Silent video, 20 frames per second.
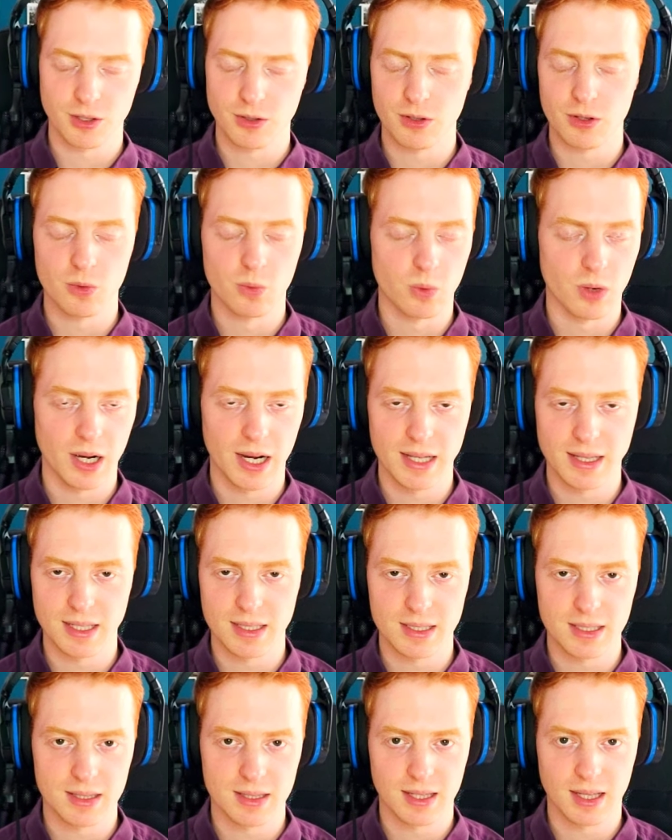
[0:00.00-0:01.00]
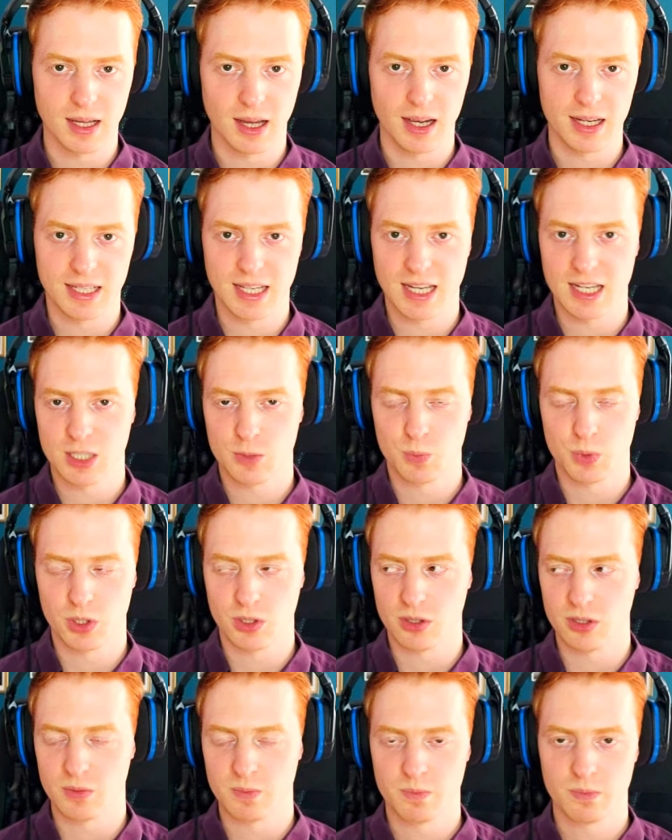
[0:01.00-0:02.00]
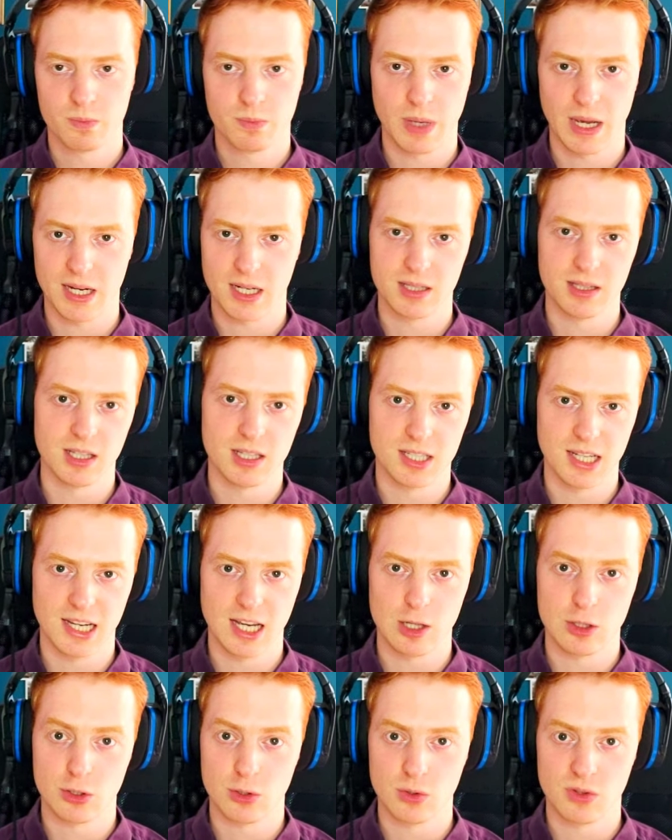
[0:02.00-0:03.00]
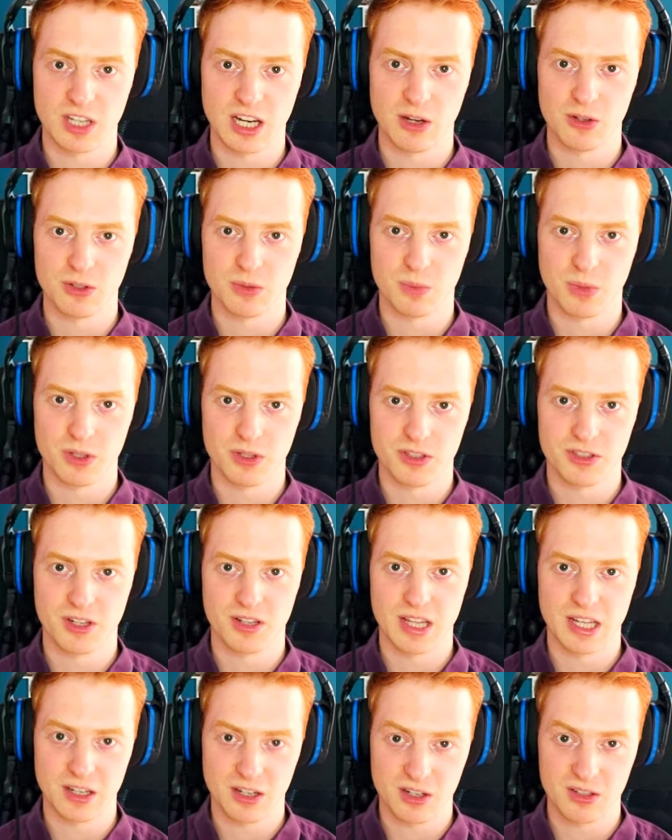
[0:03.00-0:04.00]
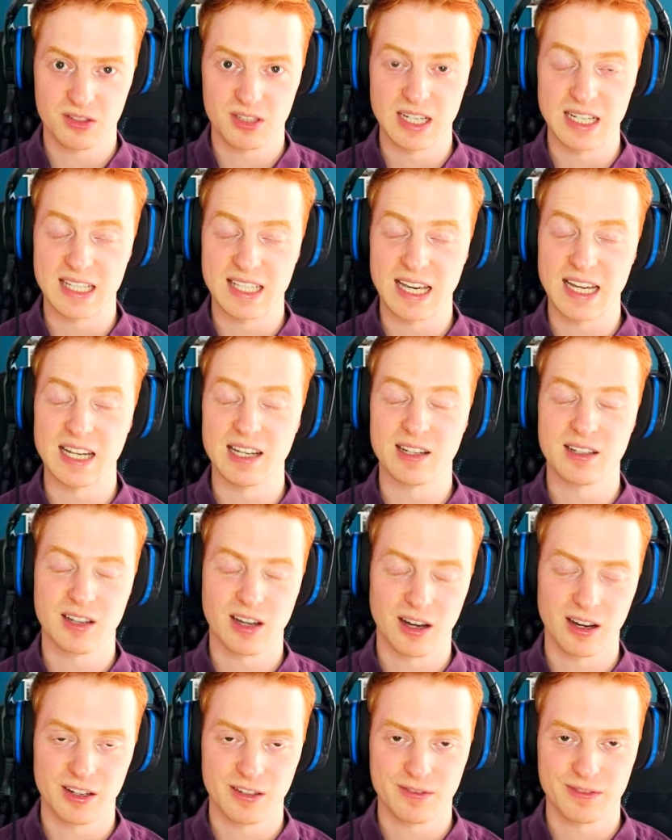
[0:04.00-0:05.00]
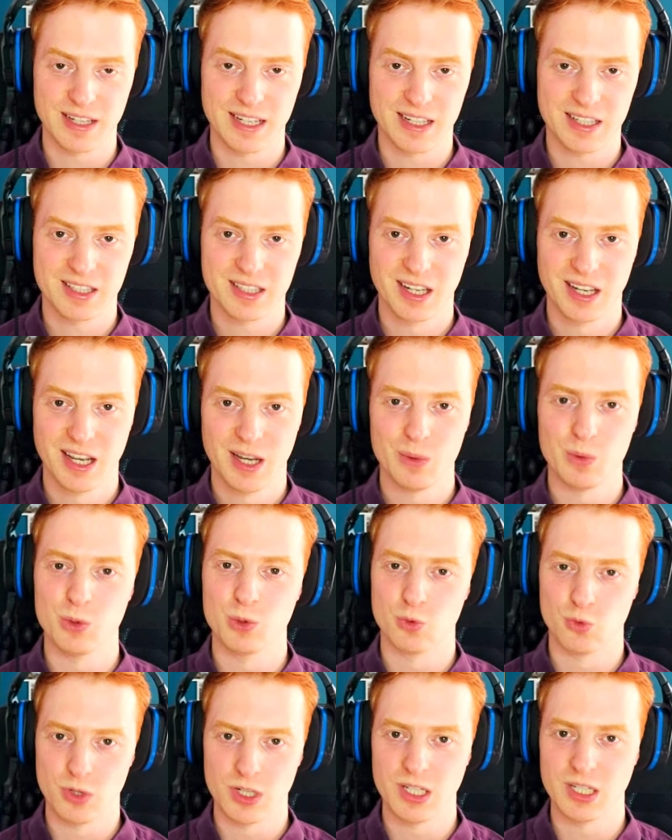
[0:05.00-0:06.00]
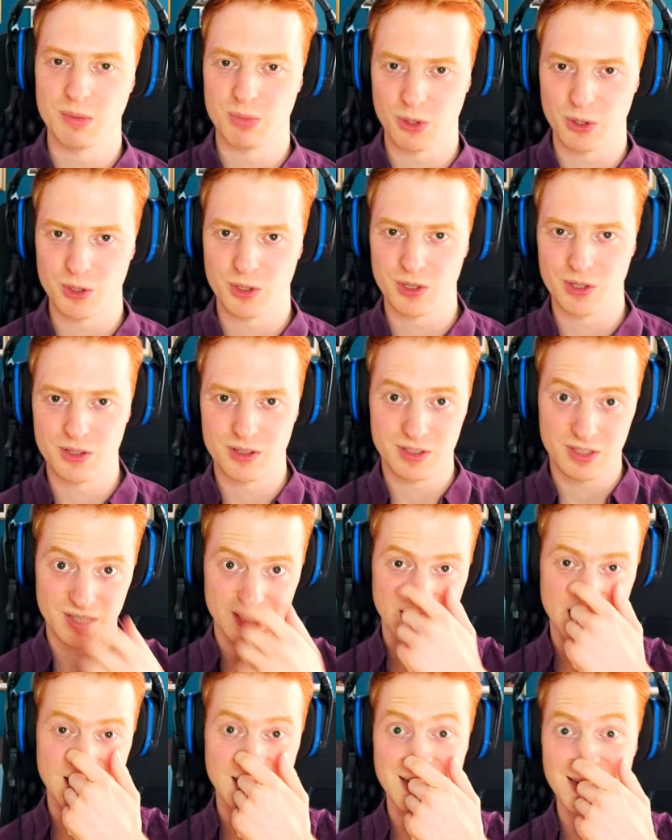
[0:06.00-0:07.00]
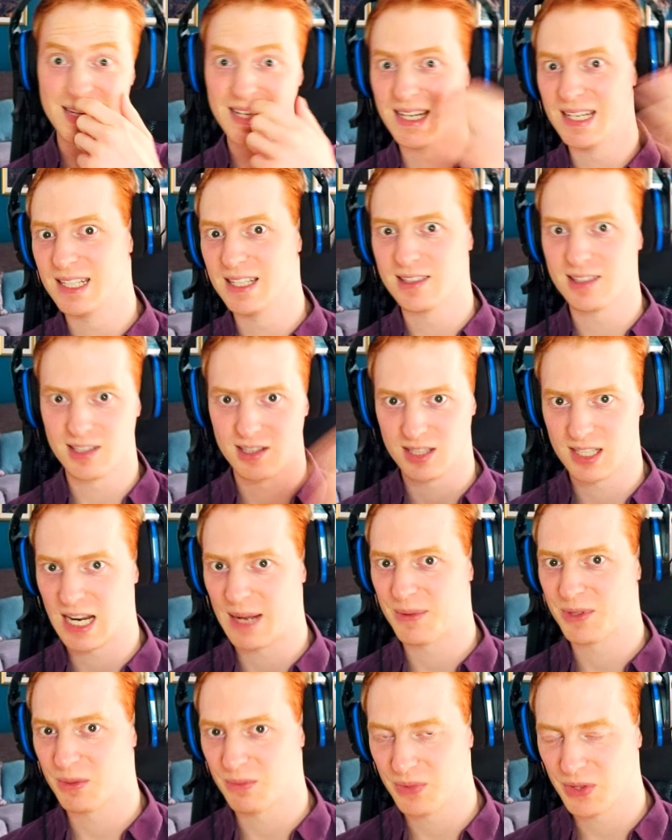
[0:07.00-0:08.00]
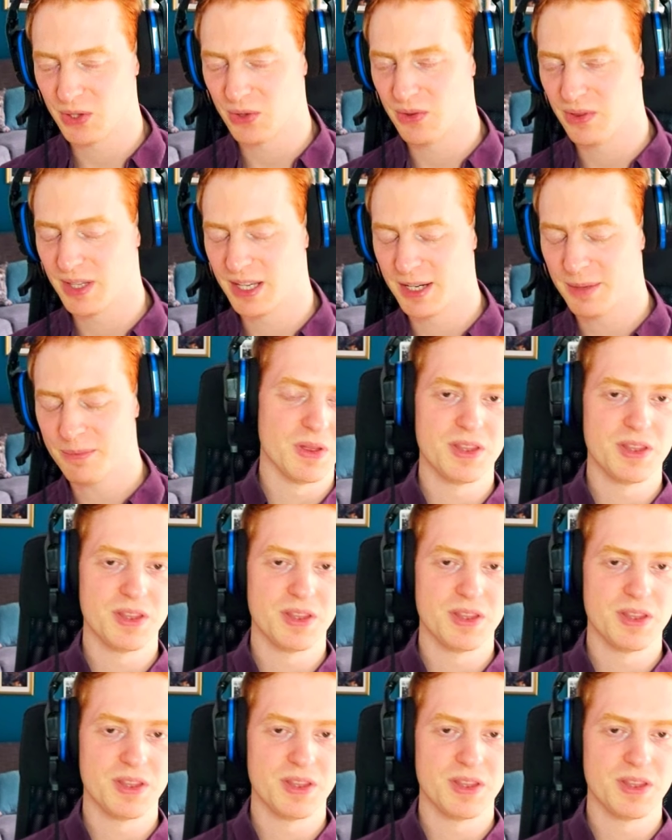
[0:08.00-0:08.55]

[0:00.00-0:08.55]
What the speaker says: Don't know why they did that. I guess because back in the day, a 2000 monster that could negate card effects was really broken, so they needed to slap something on there.